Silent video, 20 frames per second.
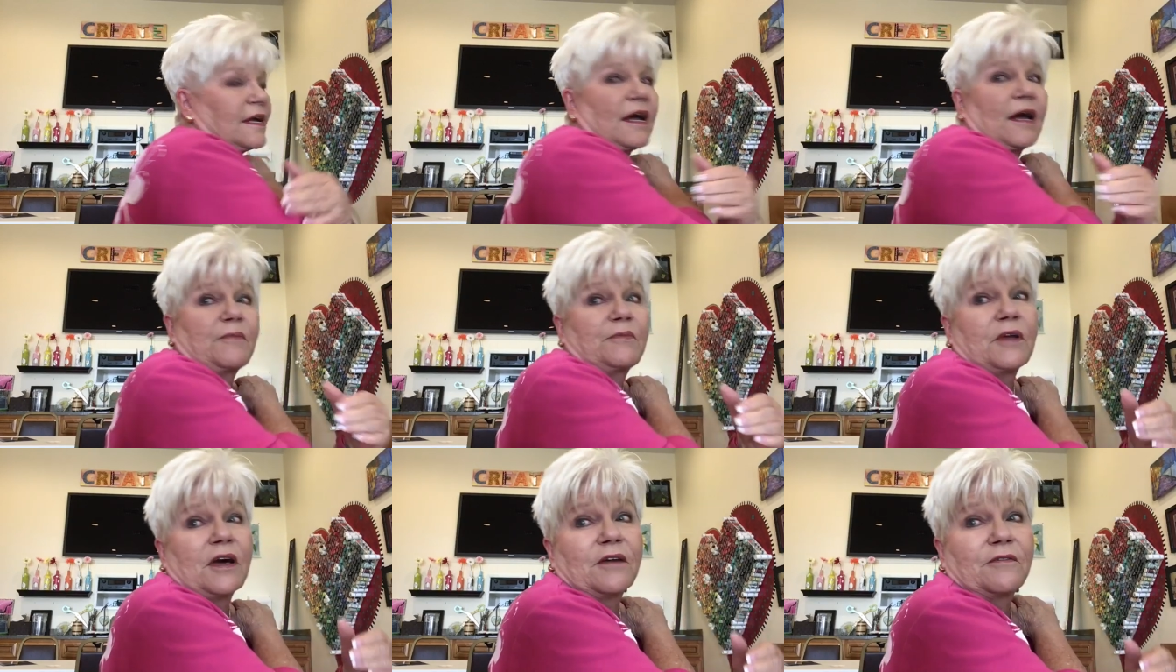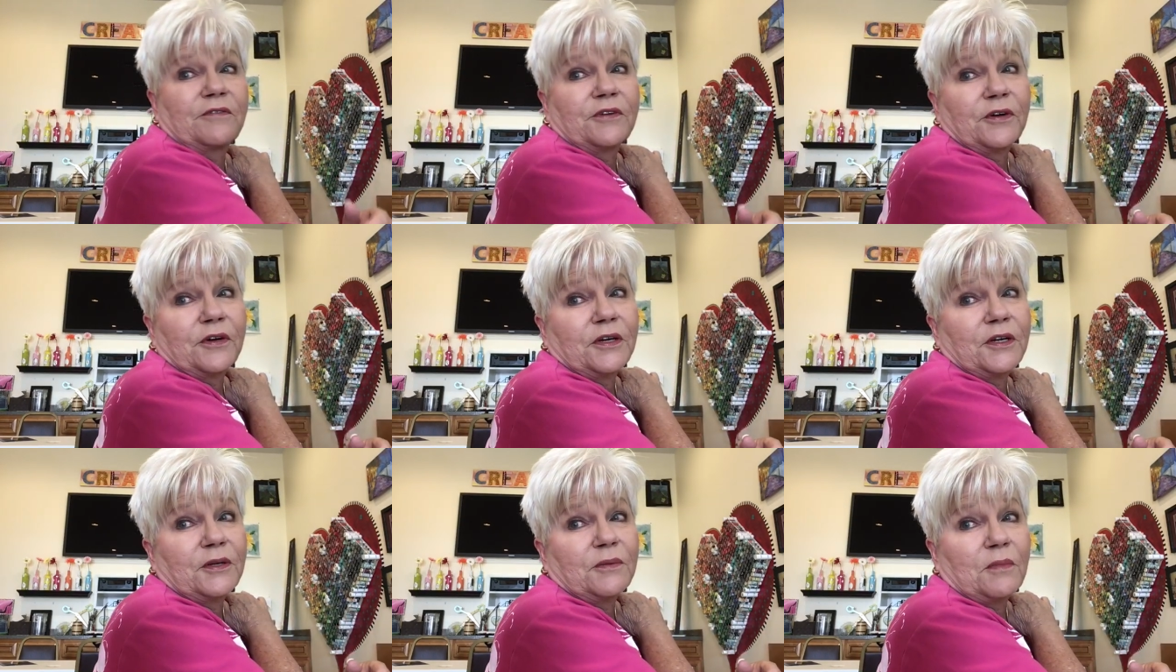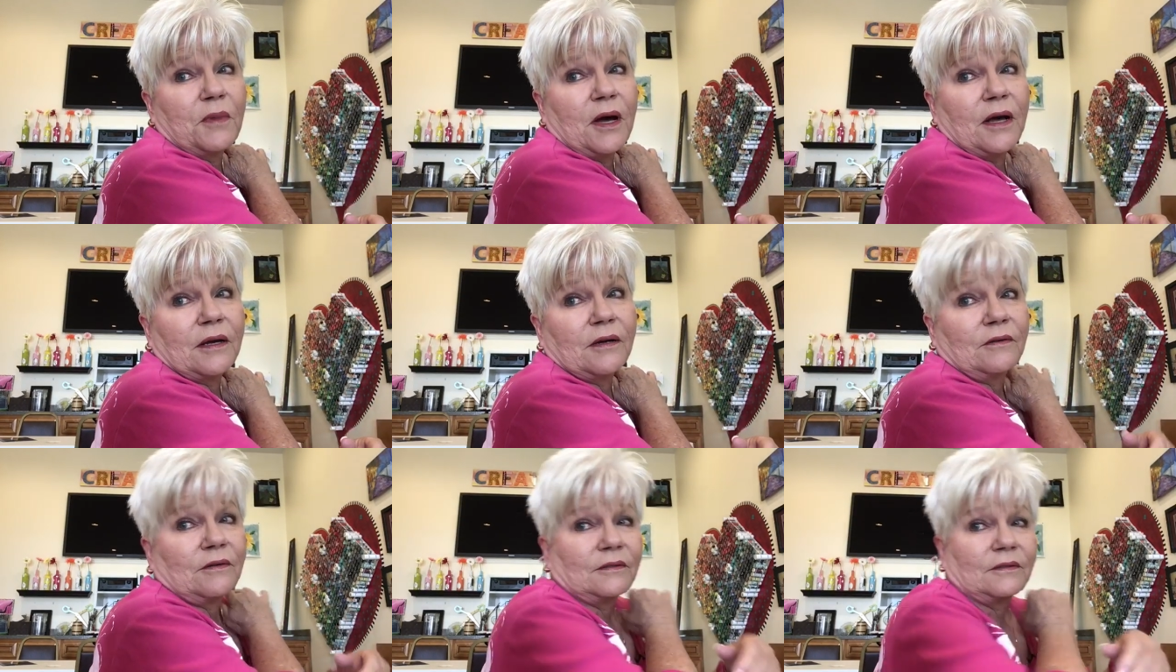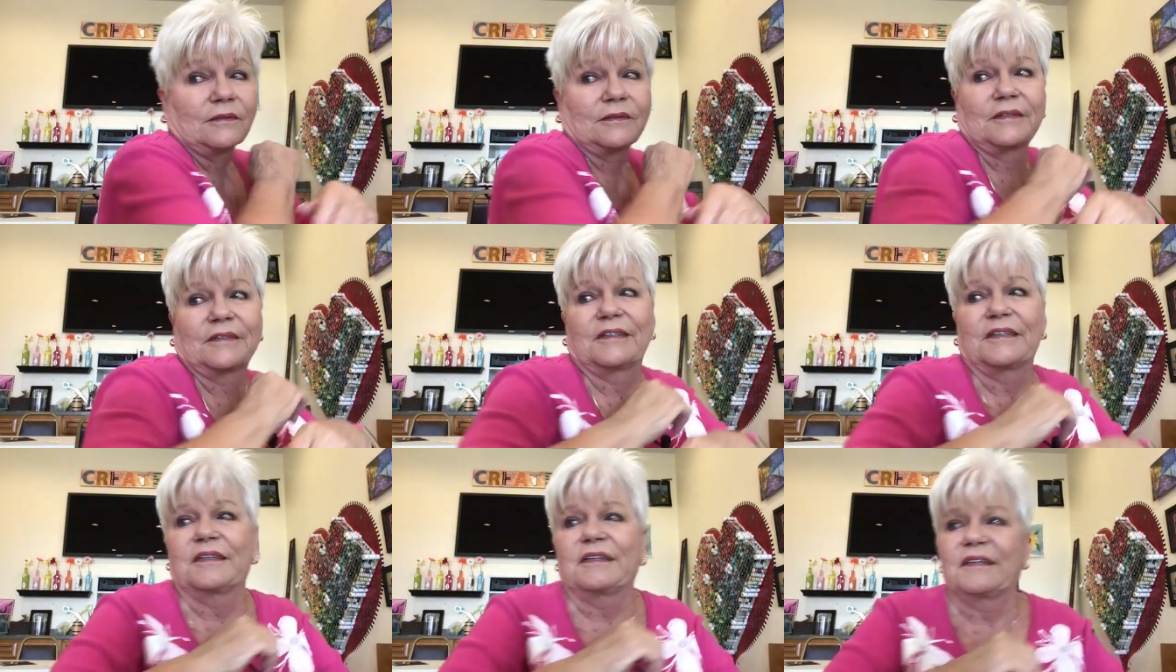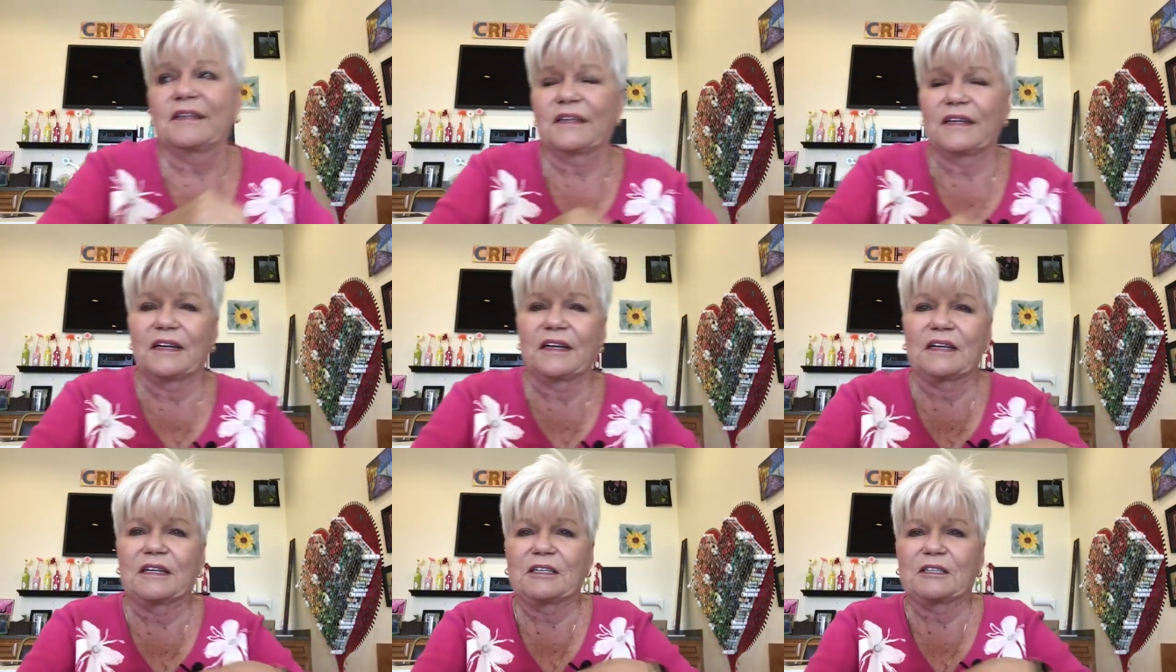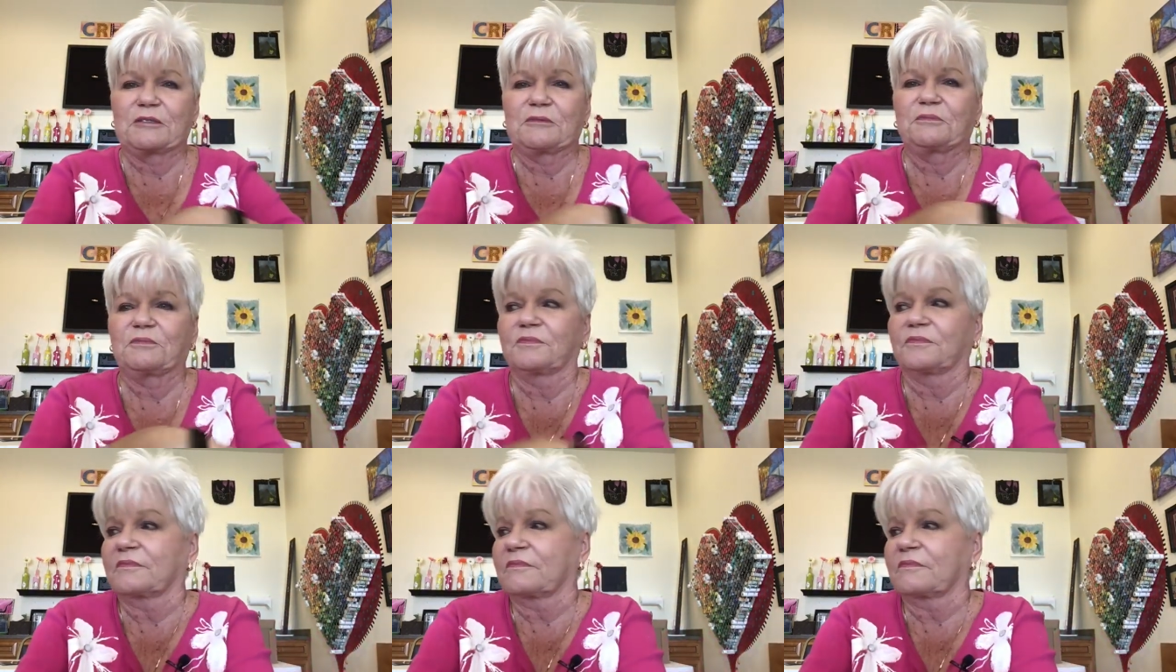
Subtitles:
I'm not a very good model. Hey